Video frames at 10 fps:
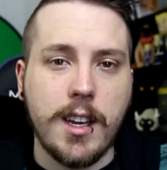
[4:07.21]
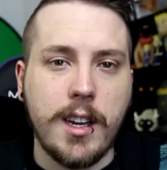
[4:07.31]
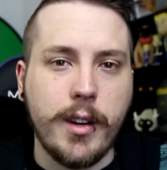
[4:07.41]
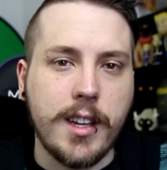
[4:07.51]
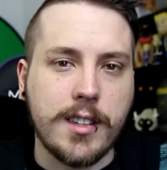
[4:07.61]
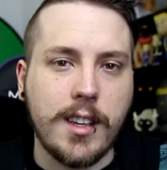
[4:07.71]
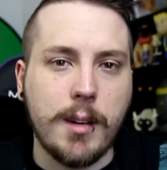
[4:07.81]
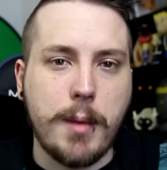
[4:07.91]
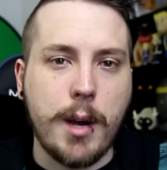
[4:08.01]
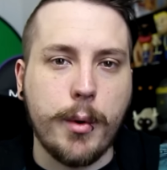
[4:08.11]
and you guys can get
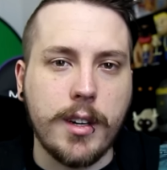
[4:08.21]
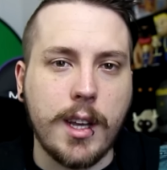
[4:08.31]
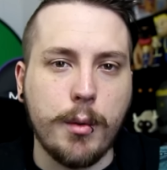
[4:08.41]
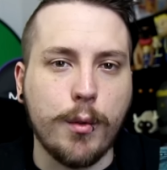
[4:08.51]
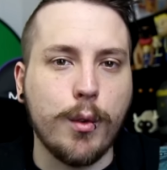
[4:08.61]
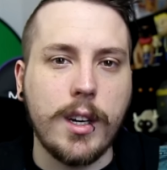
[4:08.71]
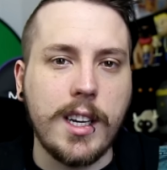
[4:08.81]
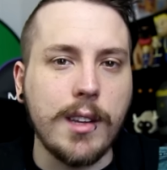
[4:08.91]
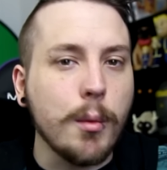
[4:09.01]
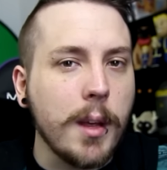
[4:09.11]
a buy one, get one free
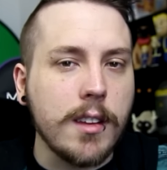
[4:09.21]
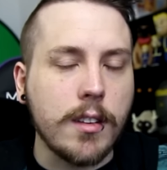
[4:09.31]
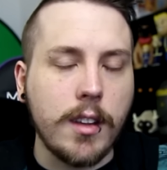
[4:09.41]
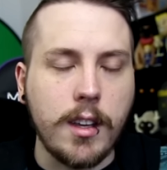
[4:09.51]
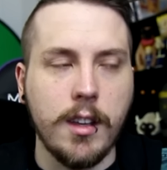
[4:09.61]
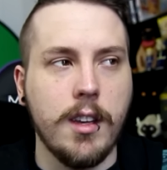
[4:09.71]
deal, basically,